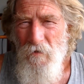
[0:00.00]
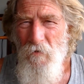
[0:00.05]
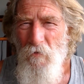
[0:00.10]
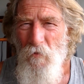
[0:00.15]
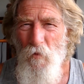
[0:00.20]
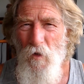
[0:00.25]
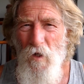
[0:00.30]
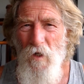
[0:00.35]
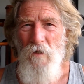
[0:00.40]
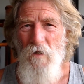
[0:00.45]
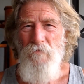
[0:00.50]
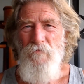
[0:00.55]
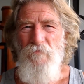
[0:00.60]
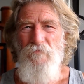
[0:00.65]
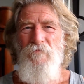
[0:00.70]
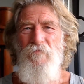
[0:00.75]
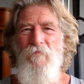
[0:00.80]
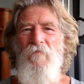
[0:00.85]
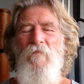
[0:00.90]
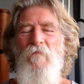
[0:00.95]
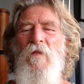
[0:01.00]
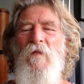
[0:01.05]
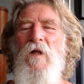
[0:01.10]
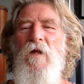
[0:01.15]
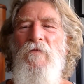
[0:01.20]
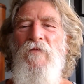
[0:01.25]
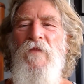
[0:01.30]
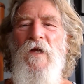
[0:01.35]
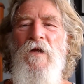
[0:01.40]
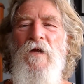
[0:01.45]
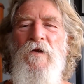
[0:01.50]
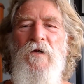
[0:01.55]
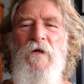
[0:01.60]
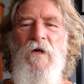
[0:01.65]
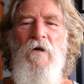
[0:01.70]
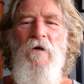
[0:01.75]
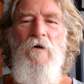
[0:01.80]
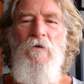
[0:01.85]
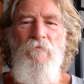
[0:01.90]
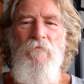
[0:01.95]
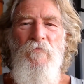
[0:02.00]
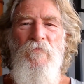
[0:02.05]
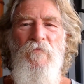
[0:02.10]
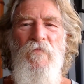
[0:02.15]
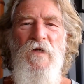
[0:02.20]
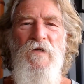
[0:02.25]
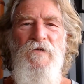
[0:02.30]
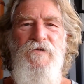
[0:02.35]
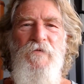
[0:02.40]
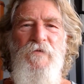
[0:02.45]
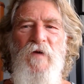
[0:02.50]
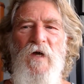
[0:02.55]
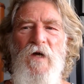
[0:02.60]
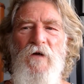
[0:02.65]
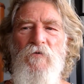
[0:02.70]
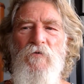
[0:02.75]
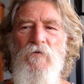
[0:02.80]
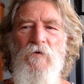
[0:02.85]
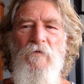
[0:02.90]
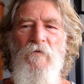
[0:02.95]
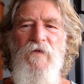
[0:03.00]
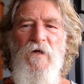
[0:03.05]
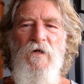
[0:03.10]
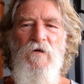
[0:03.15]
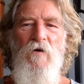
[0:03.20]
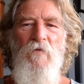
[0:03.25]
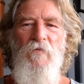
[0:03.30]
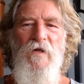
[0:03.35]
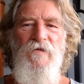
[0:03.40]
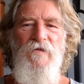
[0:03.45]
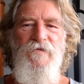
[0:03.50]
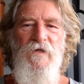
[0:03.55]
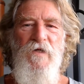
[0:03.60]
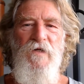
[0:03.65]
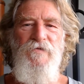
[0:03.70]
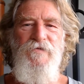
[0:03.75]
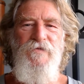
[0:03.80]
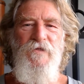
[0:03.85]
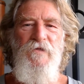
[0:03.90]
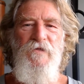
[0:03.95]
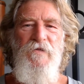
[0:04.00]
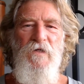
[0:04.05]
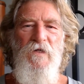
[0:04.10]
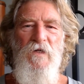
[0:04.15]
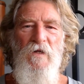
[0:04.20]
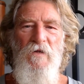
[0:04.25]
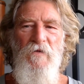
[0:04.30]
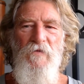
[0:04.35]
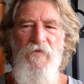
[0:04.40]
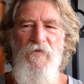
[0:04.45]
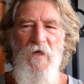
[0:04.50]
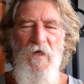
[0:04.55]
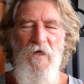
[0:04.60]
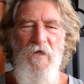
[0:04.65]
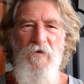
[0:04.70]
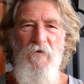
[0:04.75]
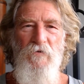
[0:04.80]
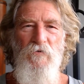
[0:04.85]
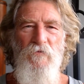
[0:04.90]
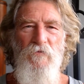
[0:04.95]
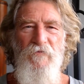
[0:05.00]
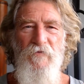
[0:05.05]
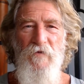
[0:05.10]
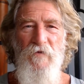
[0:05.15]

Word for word: Well, There you go. That's about all of the comments answered. Thank you for